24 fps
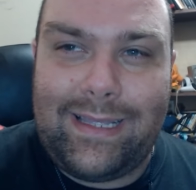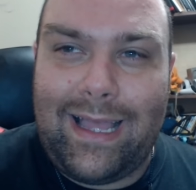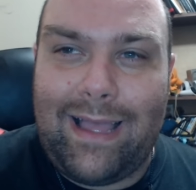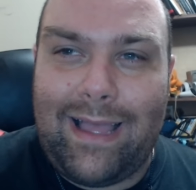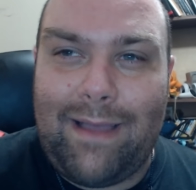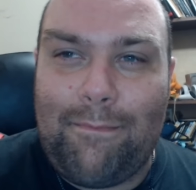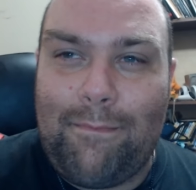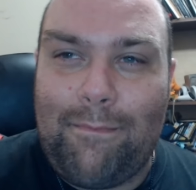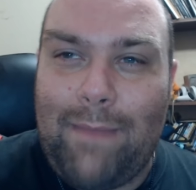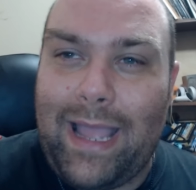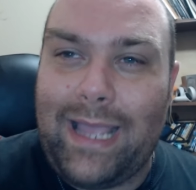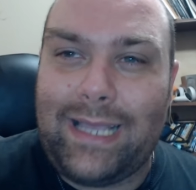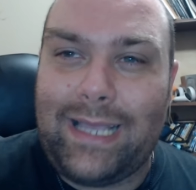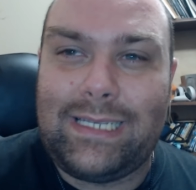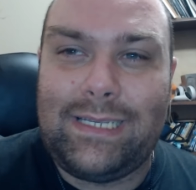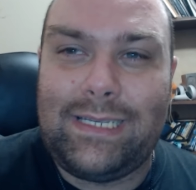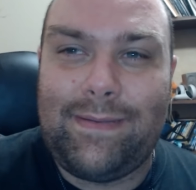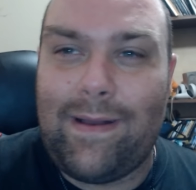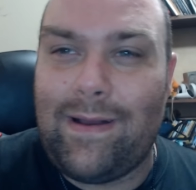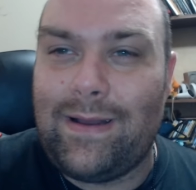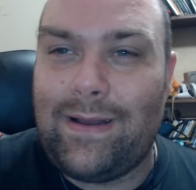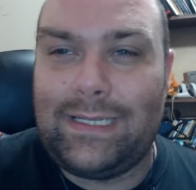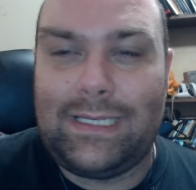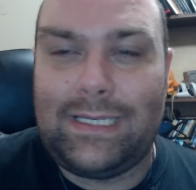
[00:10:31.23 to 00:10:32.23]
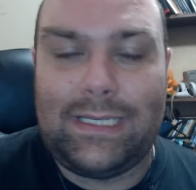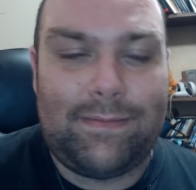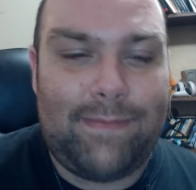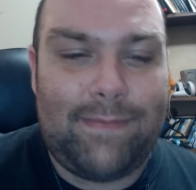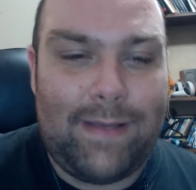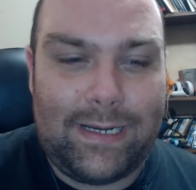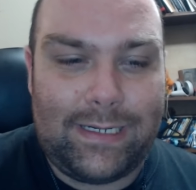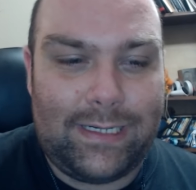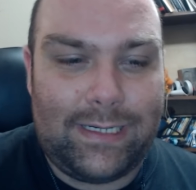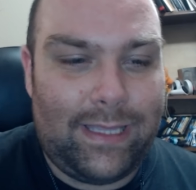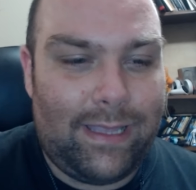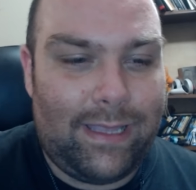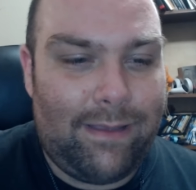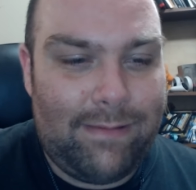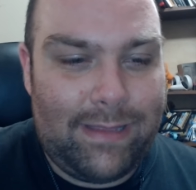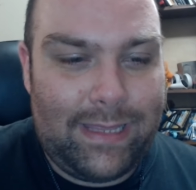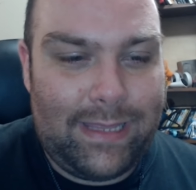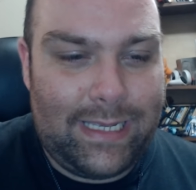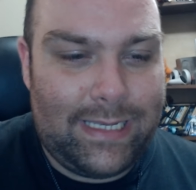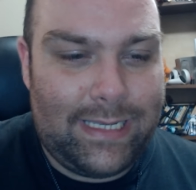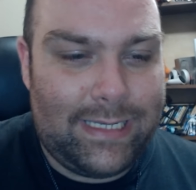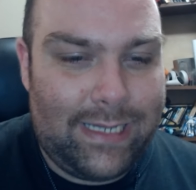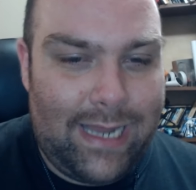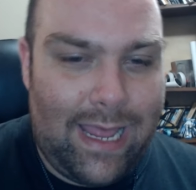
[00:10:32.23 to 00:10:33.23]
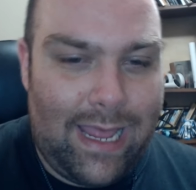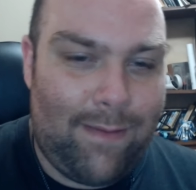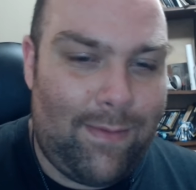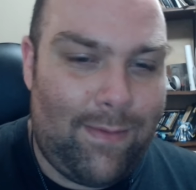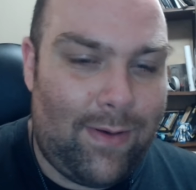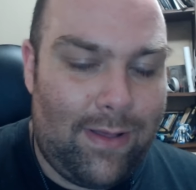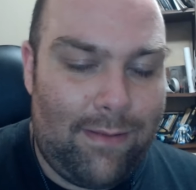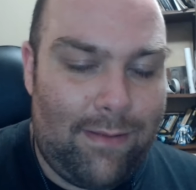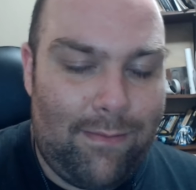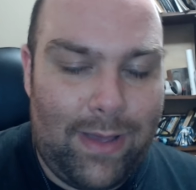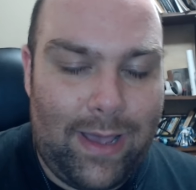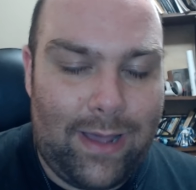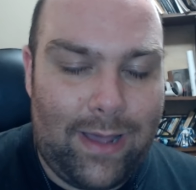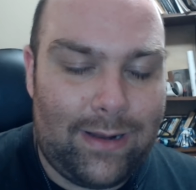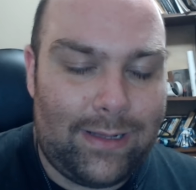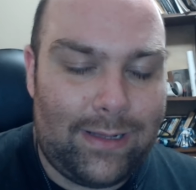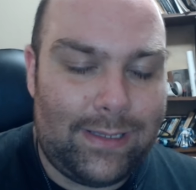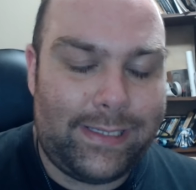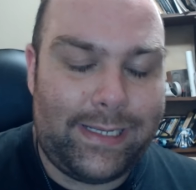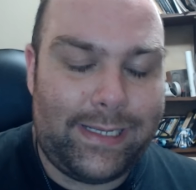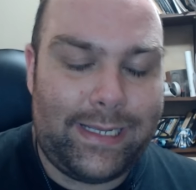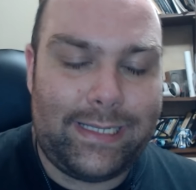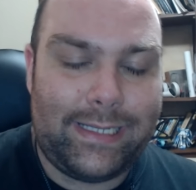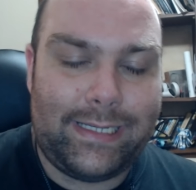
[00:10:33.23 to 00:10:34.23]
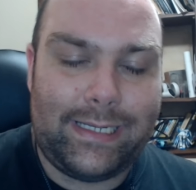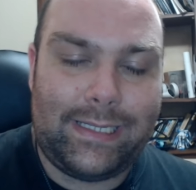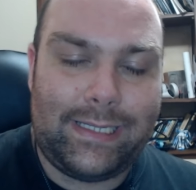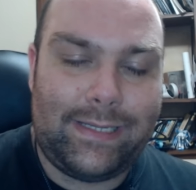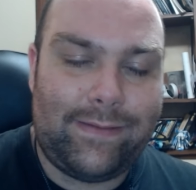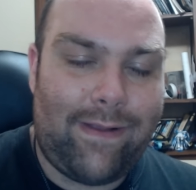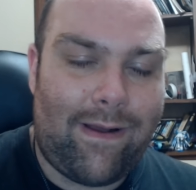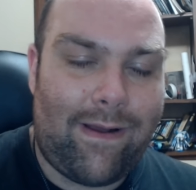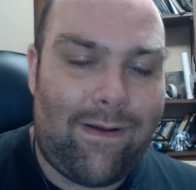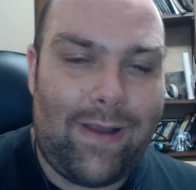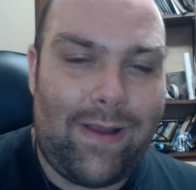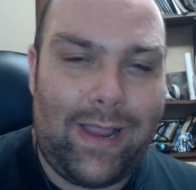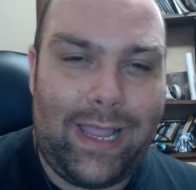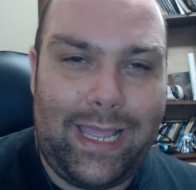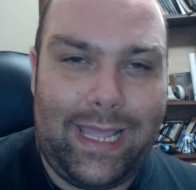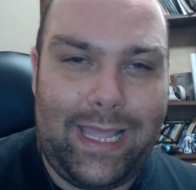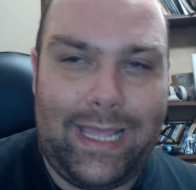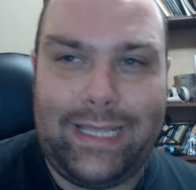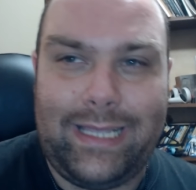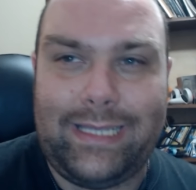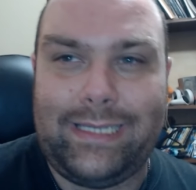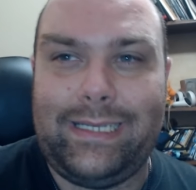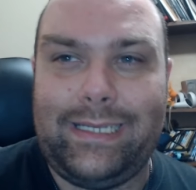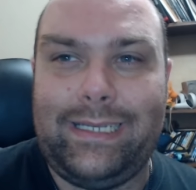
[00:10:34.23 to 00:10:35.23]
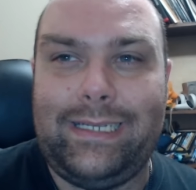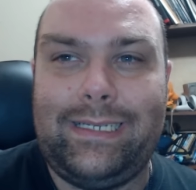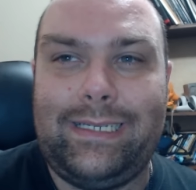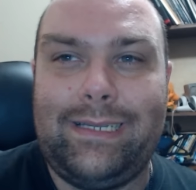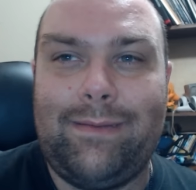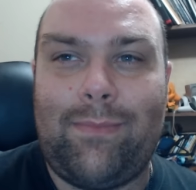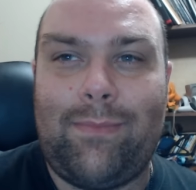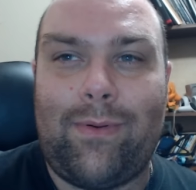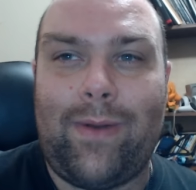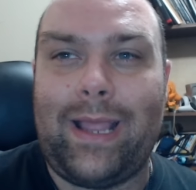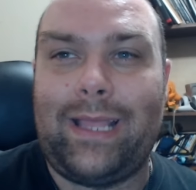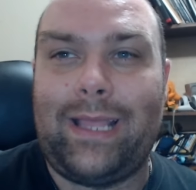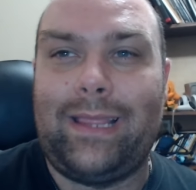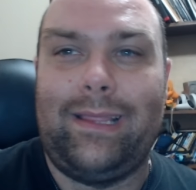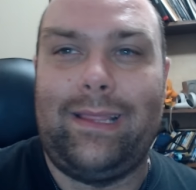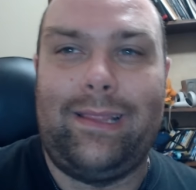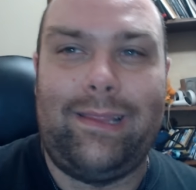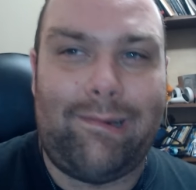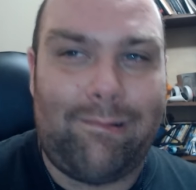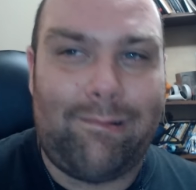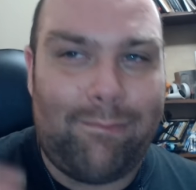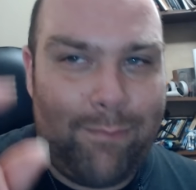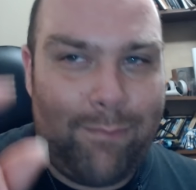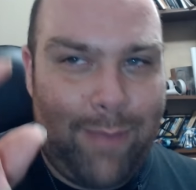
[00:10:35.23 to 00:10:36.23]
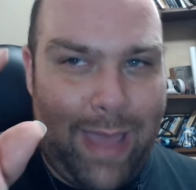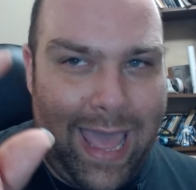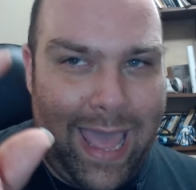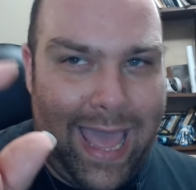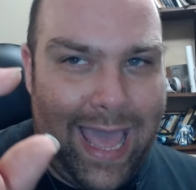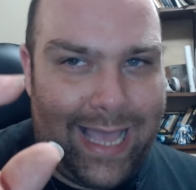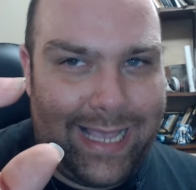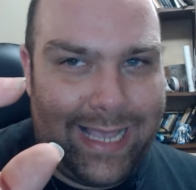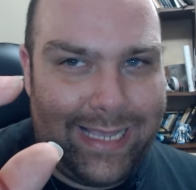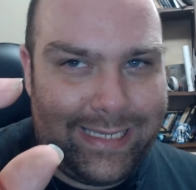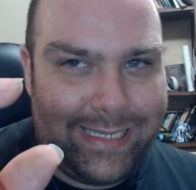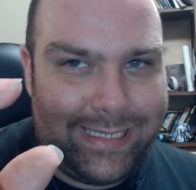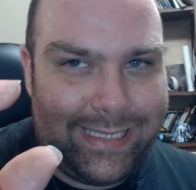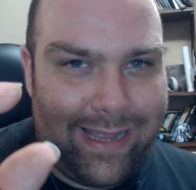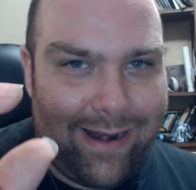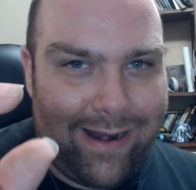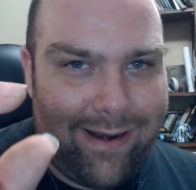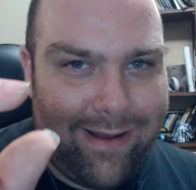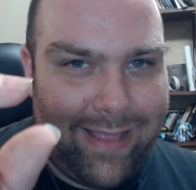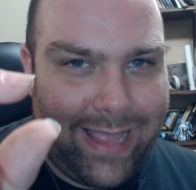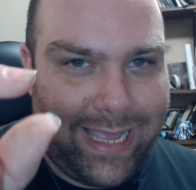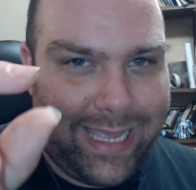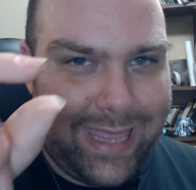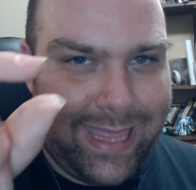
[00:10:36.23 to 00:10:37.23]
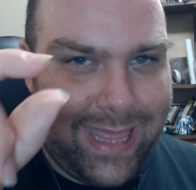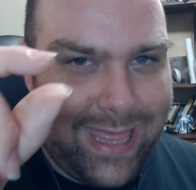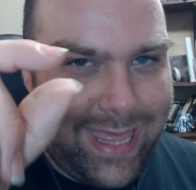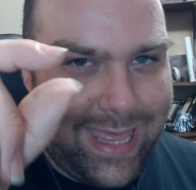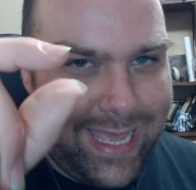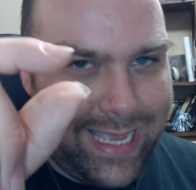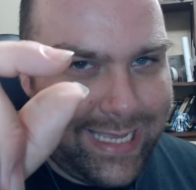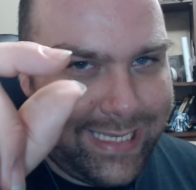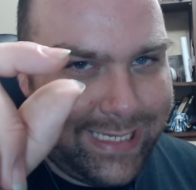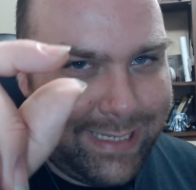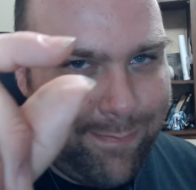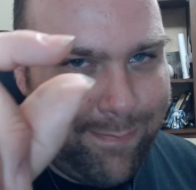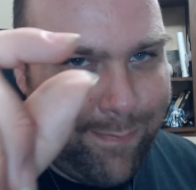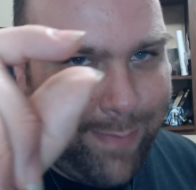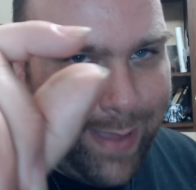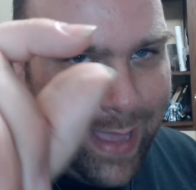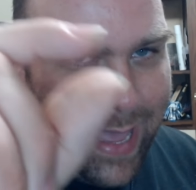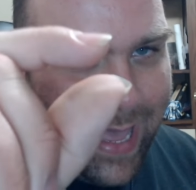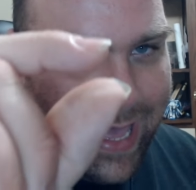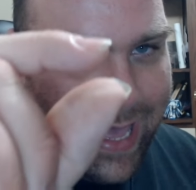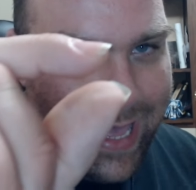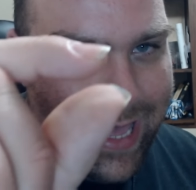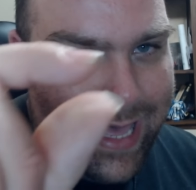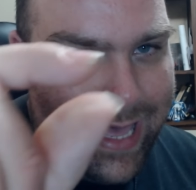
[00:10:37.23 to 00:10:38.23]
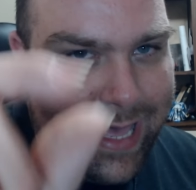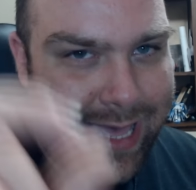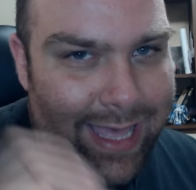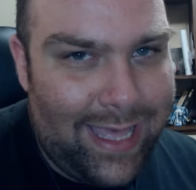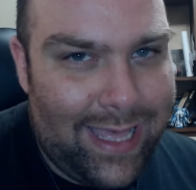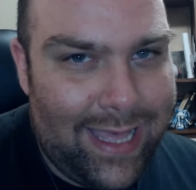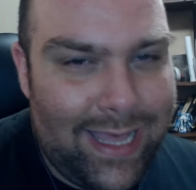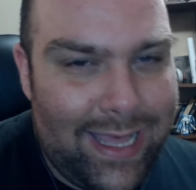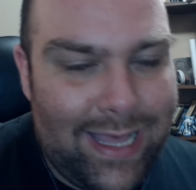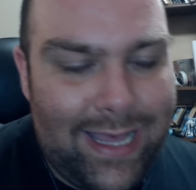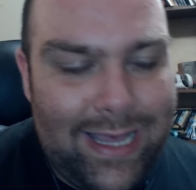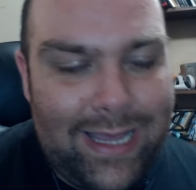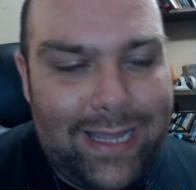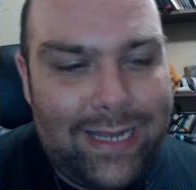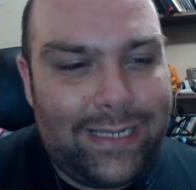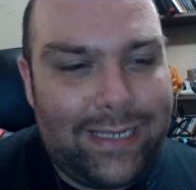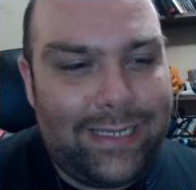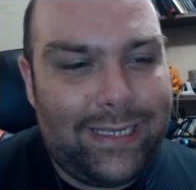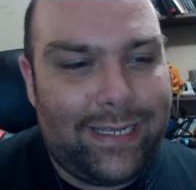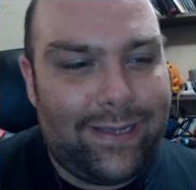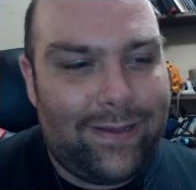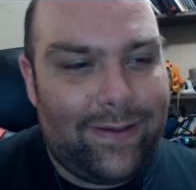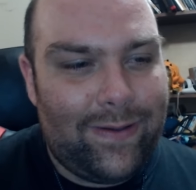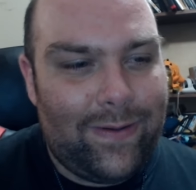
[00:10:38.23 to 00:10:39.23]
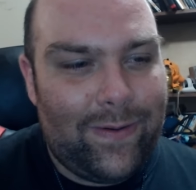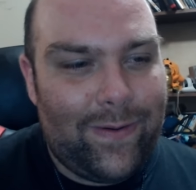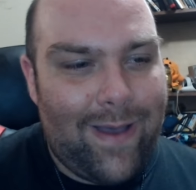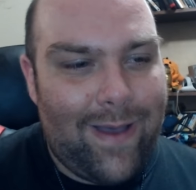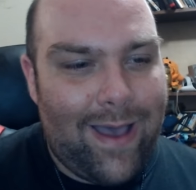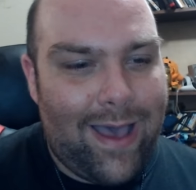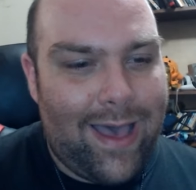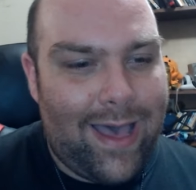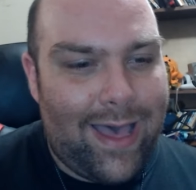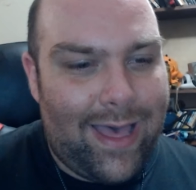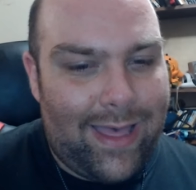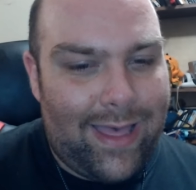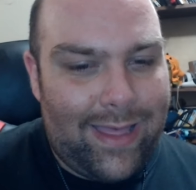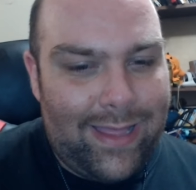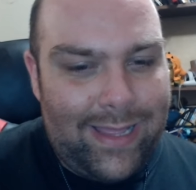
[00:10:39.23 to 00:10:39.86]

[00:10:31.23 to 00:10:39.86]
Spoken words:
my experience, especially with these Snap-on models, is it's very easy to break the little pegs that are like this big to